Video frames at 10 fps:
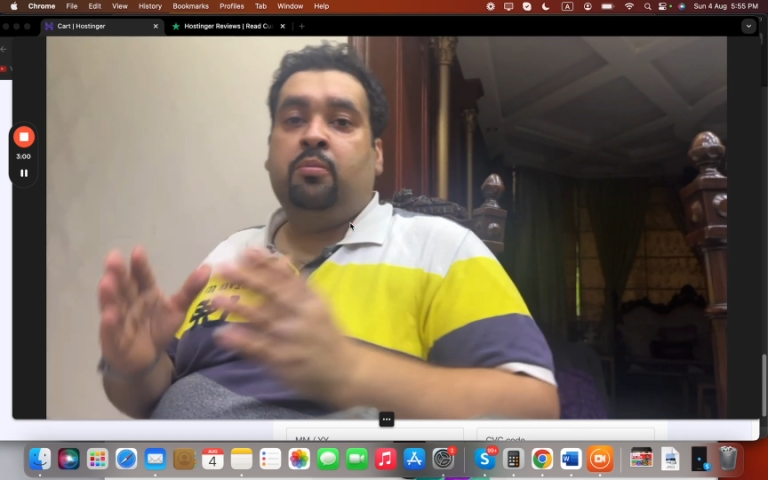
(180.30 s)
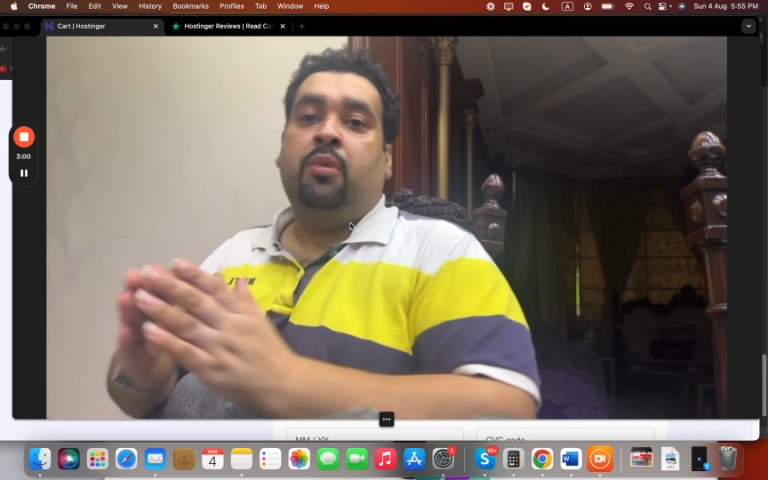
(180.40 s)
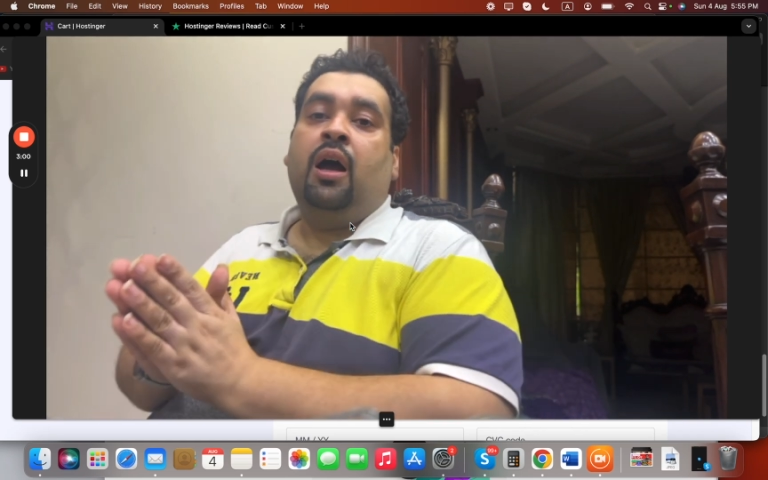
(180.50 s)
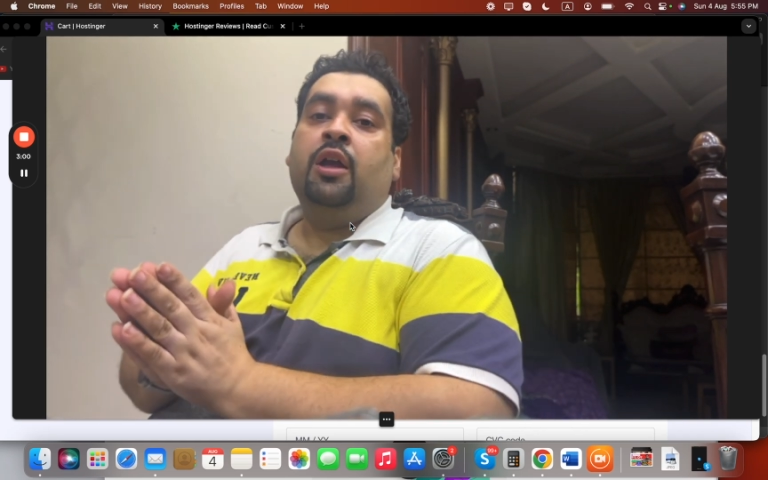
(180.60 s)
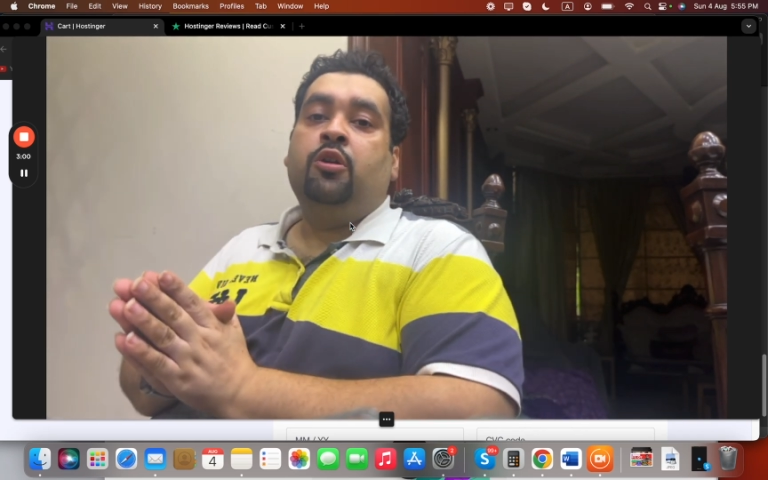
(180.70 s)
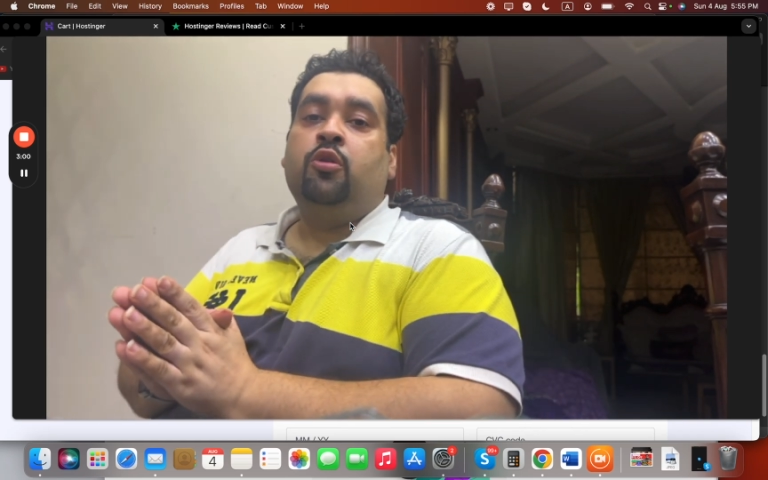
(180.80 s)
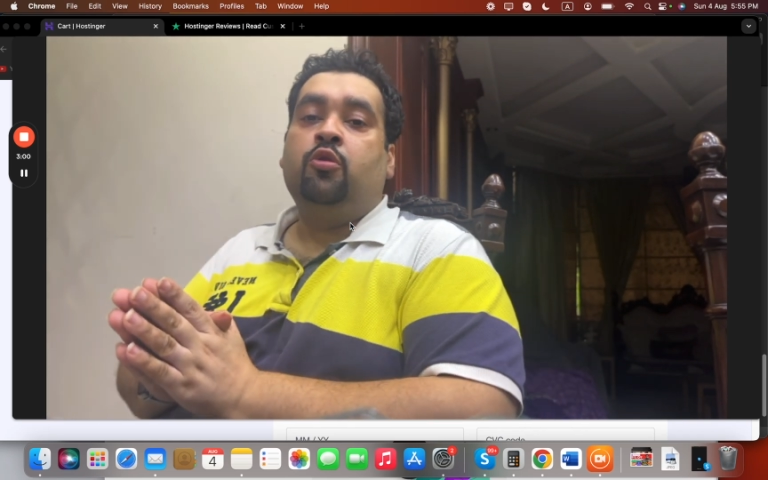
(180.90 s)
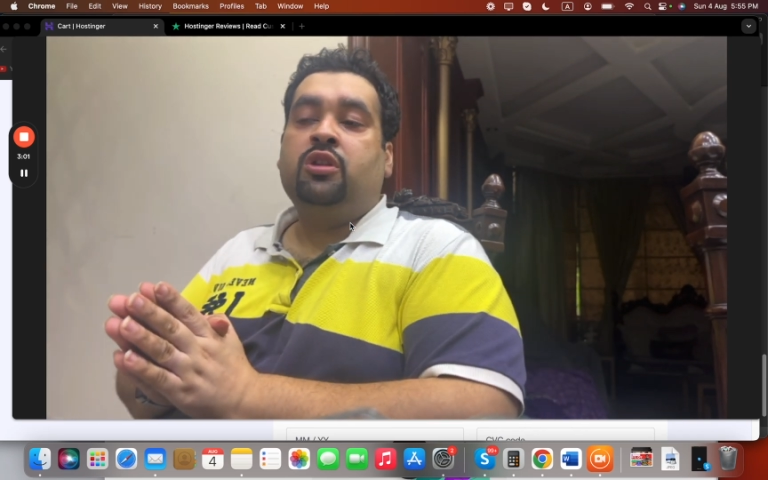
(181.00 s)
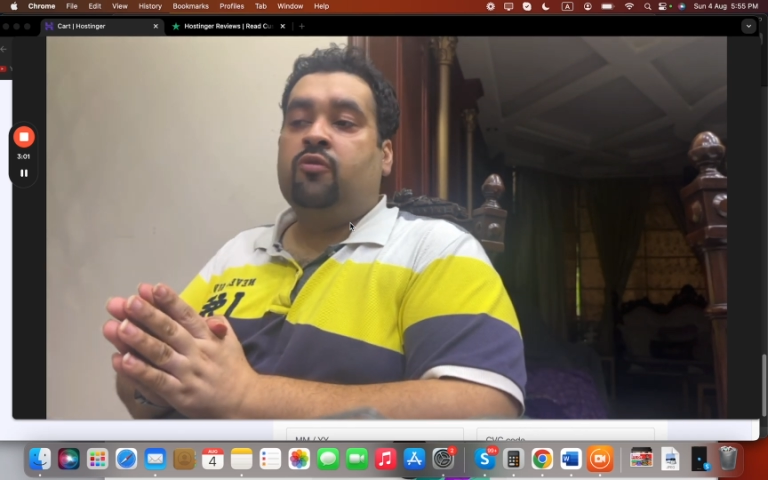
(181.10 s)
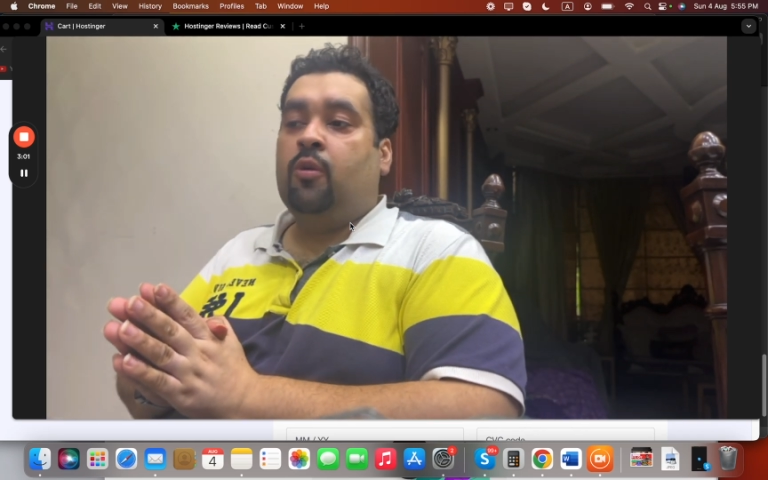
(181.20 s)
buy your
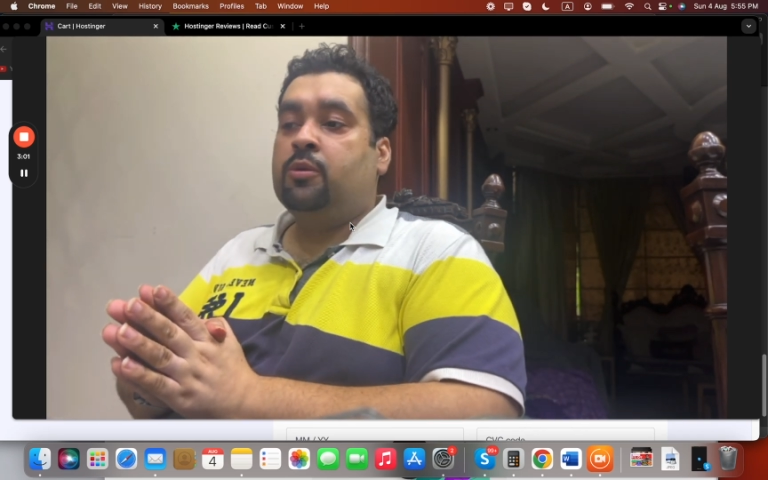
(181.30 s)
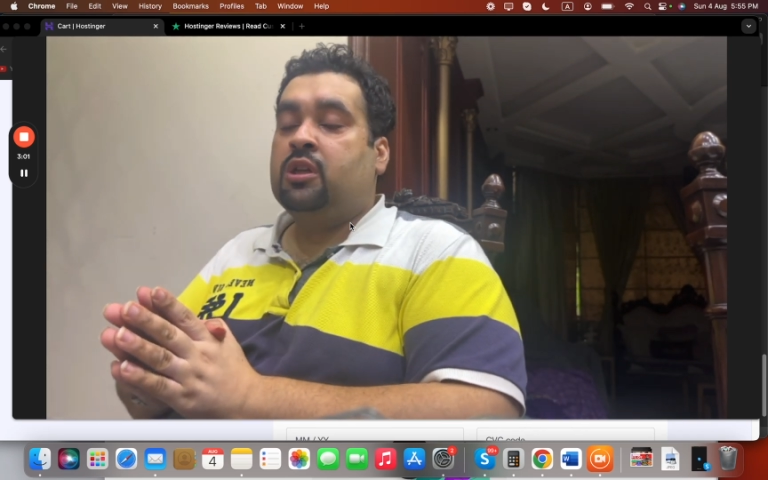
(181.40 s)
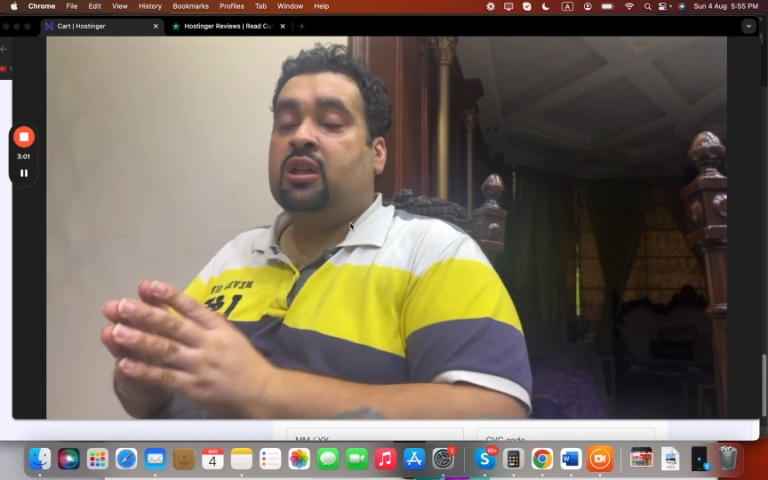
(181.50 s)
hosting from Hostinger,